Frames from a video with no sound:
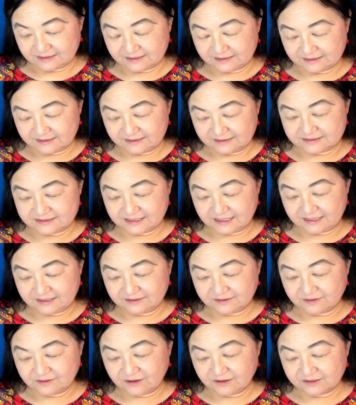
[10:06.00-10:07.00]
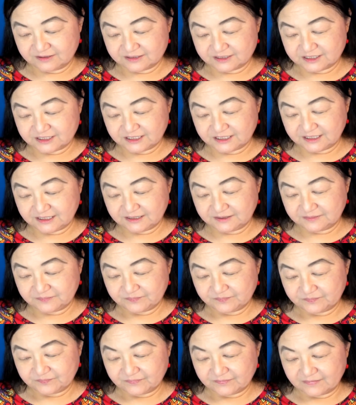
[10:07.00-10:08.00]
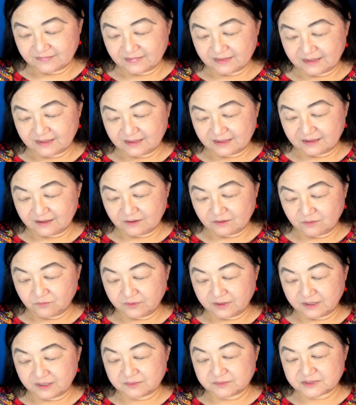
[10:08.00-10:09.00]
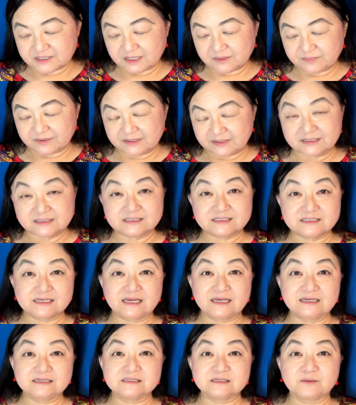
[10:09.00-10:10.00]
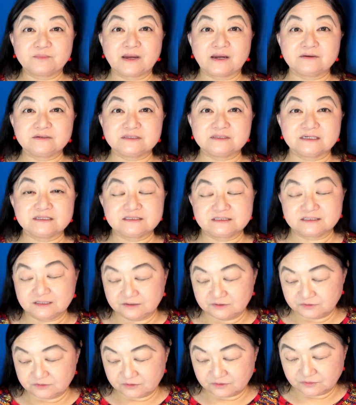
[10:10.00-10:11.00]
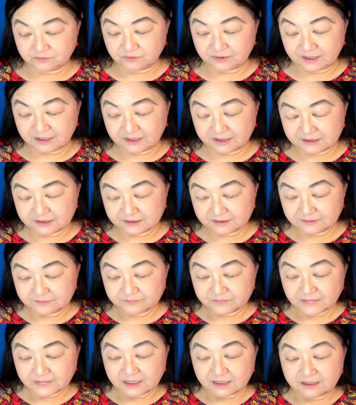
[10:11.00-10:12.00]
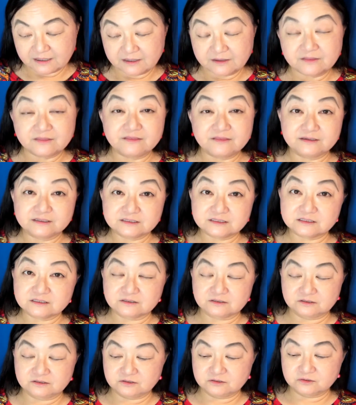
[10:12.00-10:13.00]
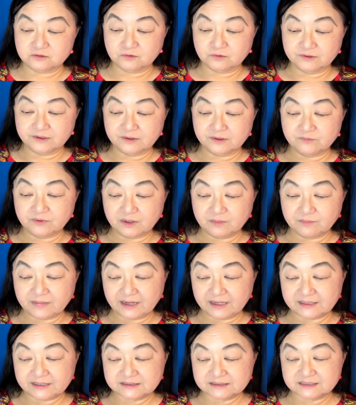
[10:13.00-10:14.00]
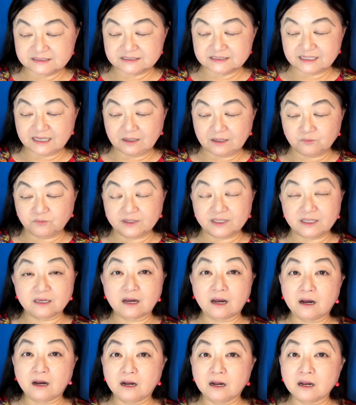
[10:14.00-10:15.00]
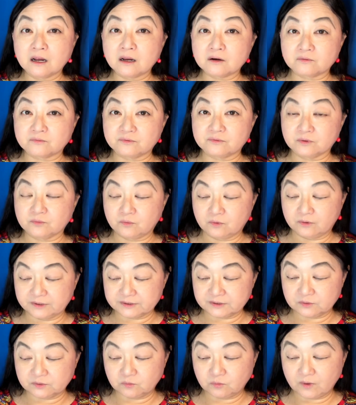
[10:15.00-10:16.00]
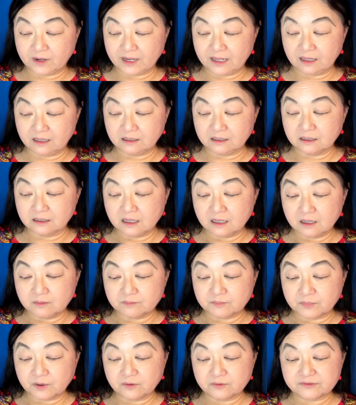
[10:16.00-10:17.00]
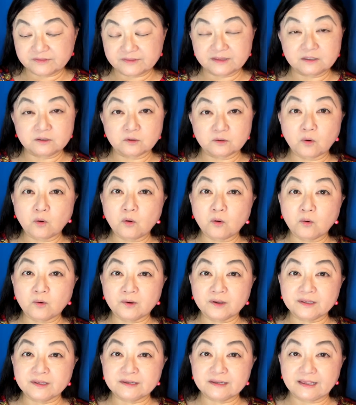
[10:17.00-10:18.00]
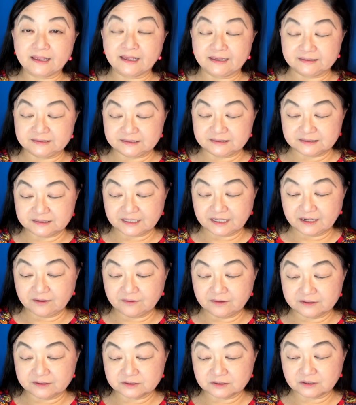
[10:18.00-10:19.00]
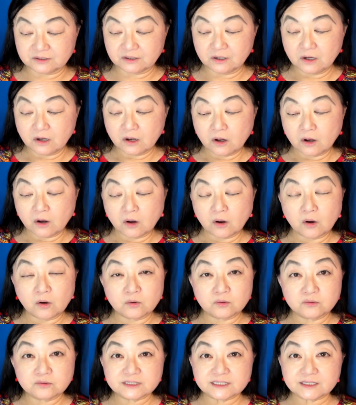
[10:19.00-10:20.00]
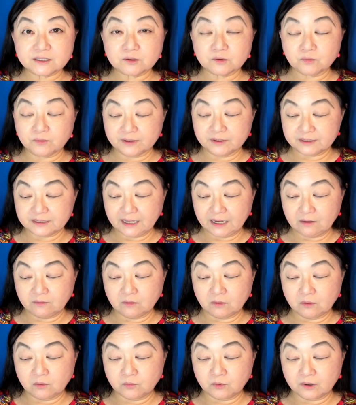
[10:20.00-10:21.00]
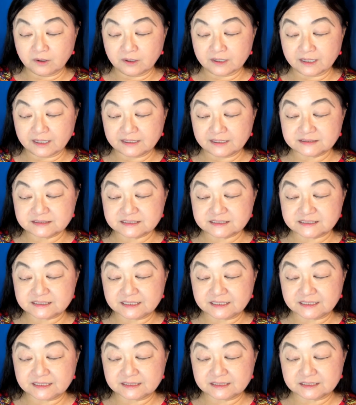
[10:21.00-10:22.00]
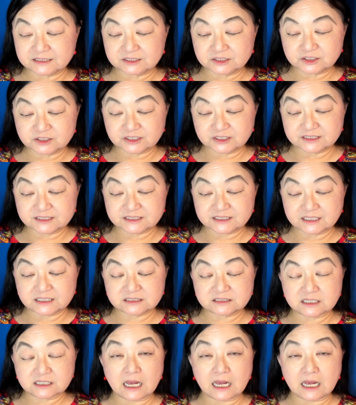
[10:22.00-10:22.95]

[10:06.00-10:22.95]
this anthology. William J. Bennett says about Dust Under the Rug, this story reminds us that we are rewarded well, both in coin and in character, only when our work unseen is just as